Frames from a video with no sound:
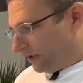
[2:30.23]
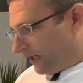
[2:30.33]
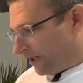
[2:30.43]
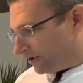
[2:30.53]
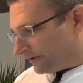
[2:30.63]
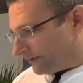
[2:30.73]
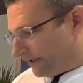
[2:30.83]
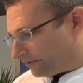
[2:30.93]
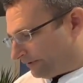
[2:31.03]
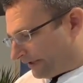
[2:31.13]
As you can see,
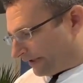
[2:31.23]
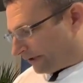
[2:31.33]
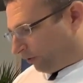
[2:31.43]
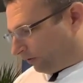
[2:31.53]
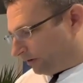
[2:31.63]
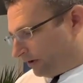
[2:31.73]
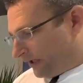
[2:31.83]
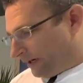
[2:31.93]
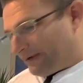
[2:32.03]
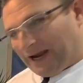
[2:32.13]
it's already in a call,
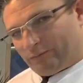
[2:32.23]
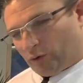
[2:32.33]
and we have